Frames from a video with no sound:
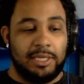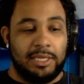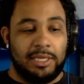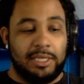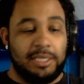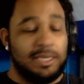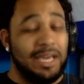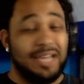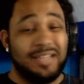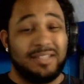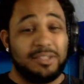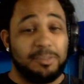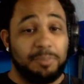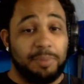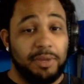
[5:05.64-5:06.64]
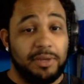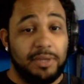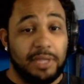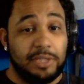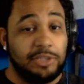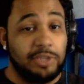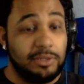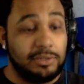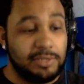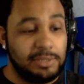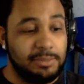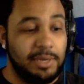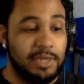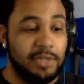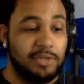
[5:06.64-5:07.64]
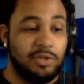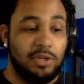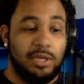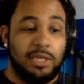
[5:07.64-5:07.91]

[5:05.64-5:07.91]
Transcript: kind of disappeared in that Chelsea match.